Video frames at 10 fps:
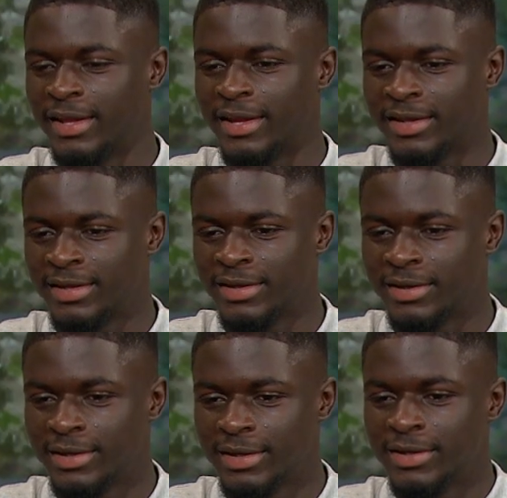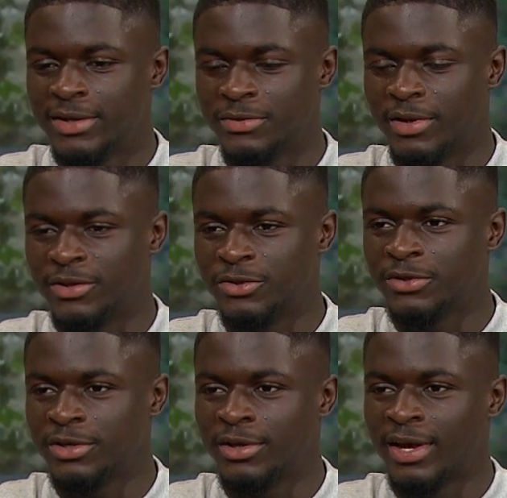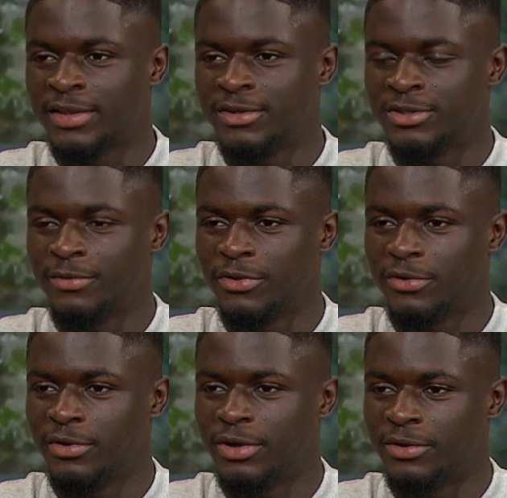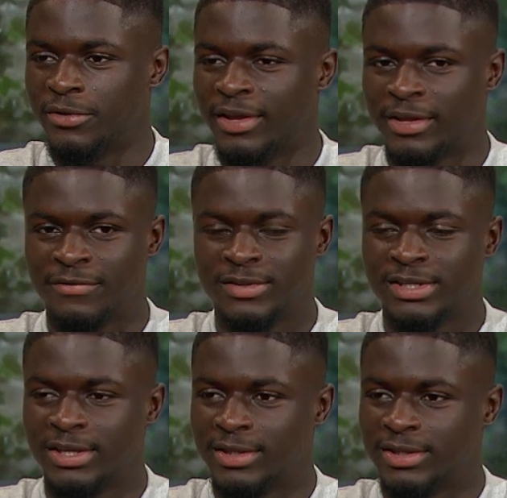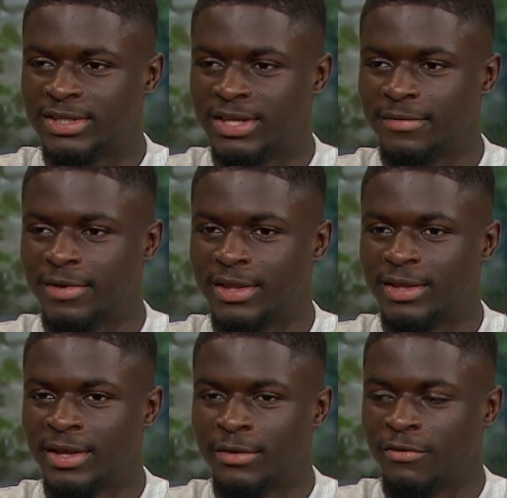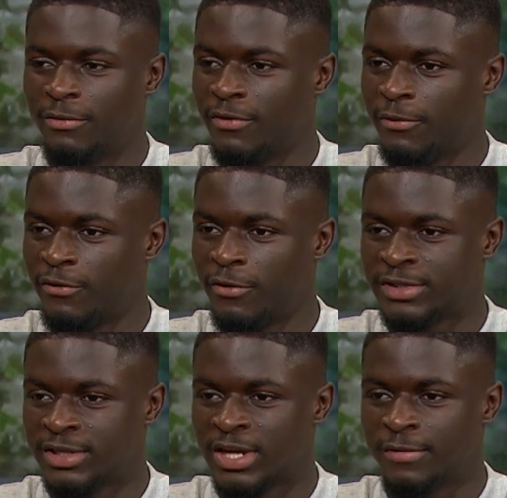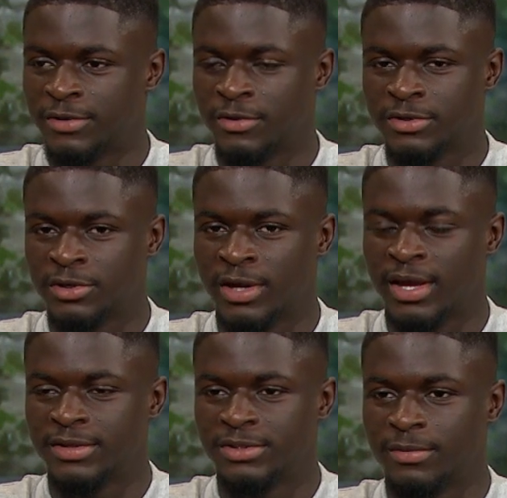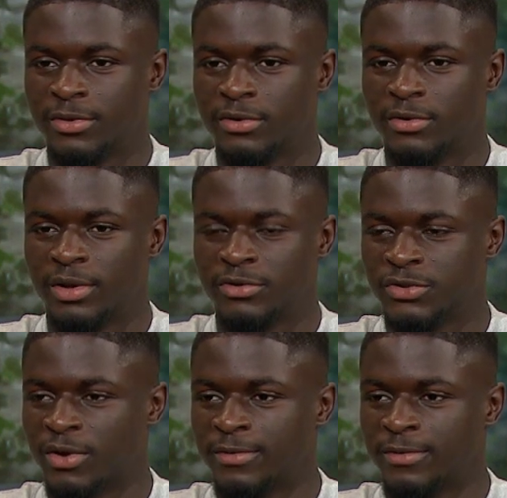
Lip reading: Like I think as well, there's loads of young athletes coming through, you know, you can even see in the team and from four-star championship, those young athletes coming through and just